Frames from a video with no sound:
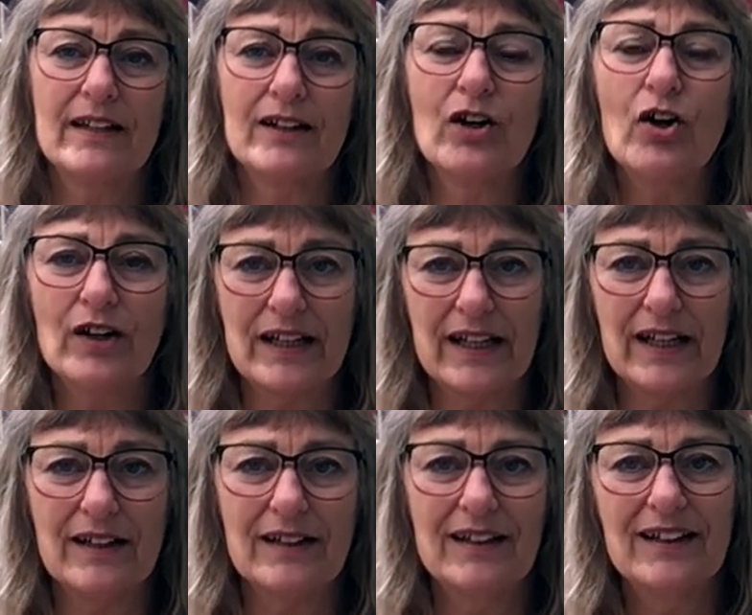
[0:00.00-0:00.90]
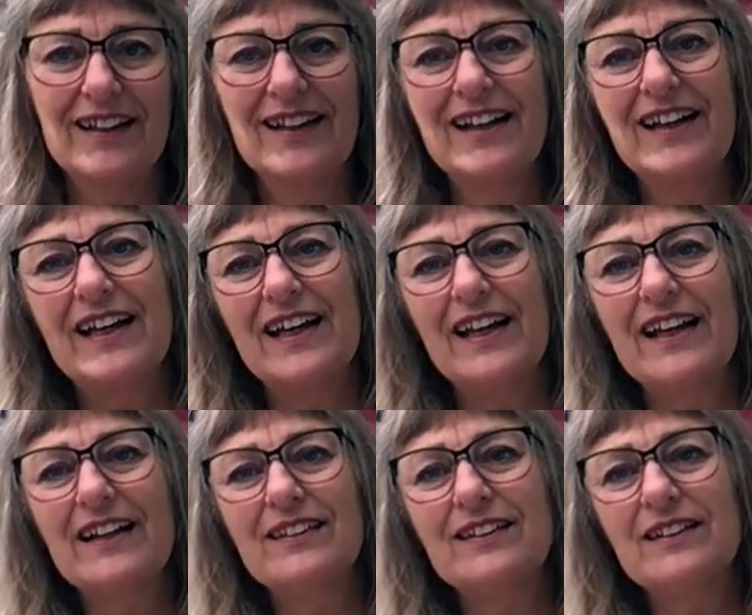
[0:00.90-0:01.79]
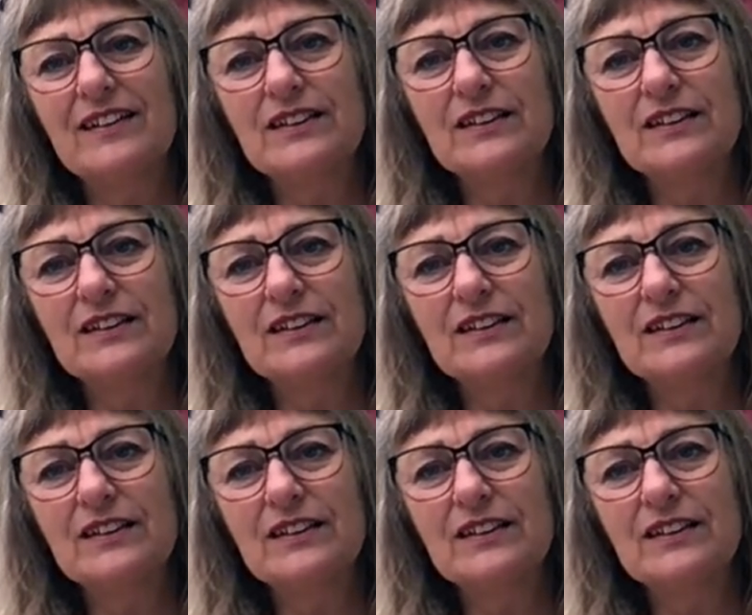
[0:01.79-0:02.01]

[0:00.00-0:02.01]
cardigan, and